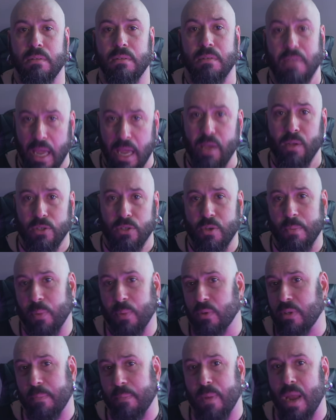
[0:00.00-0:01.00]
They also
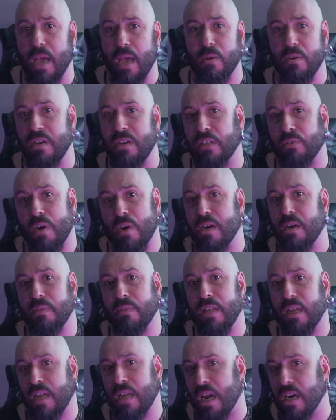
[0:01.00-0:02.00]
pulled the plug on Netrunner,
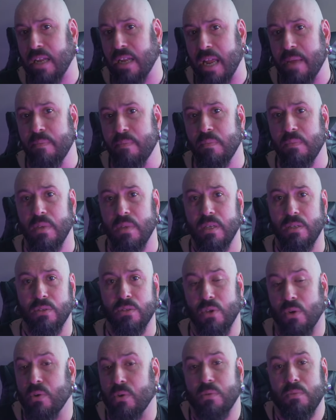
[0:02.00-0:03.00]
the card game,
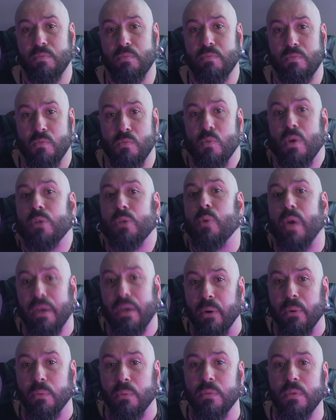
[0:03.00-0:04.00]
so what do I
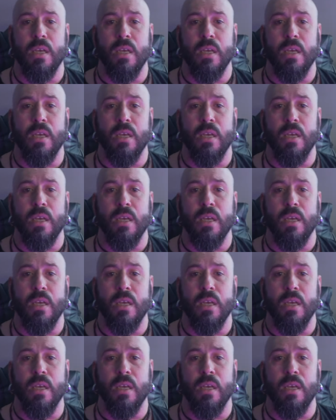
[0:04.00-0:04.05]
know?